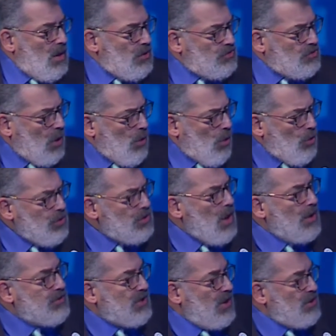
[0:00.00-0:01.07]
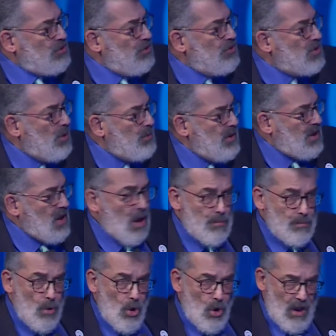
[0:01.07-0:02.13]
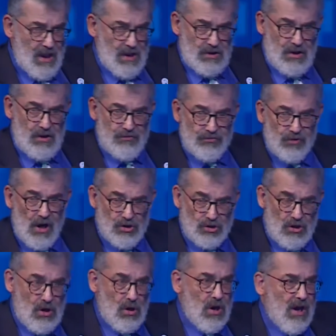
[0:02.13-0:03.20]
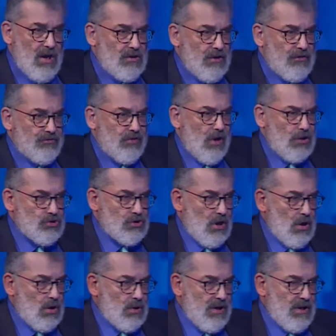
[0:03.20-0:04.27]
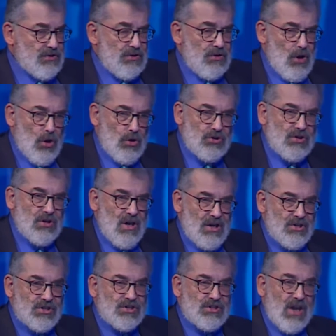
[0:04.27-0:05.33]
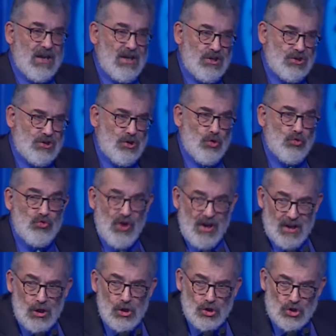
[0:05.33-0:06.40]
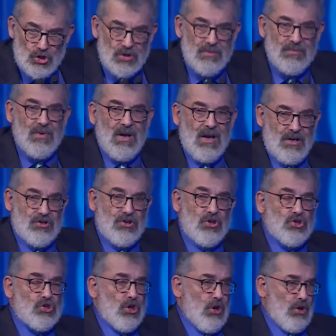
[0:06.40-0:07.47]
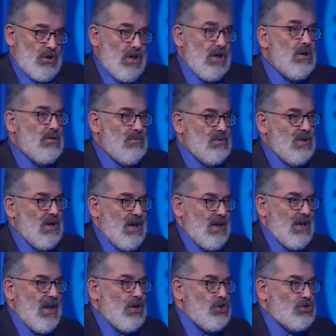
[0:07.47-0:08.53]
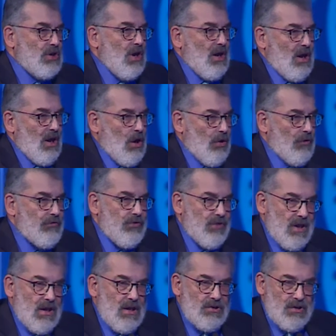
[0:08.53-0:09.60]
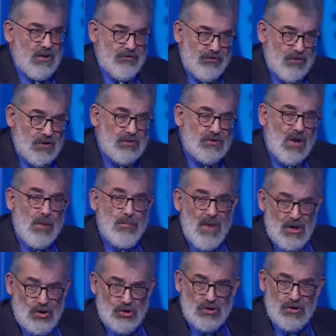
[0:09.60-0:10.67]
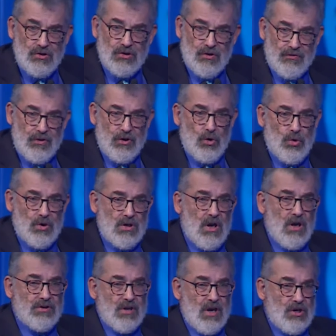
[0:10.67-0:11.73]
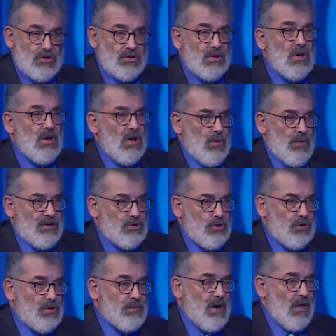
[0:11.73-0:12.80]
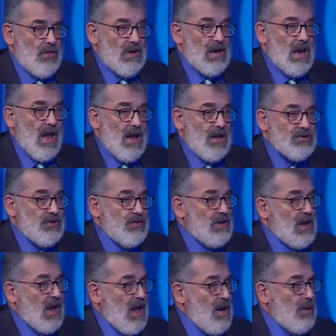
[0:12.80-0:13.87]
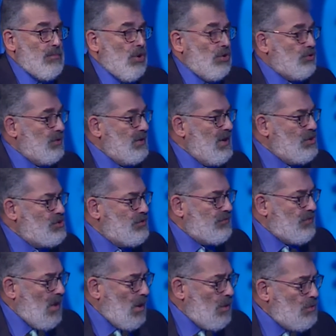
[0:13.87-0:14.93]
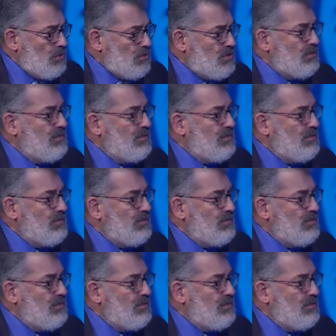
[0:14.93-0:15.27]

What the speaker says: So organizations can become more anti-fragile. Anti-fragile is not a state you reach, it's a journey in each of the different dimensions of the organization. We talked about the layers in the layer model. In each of those,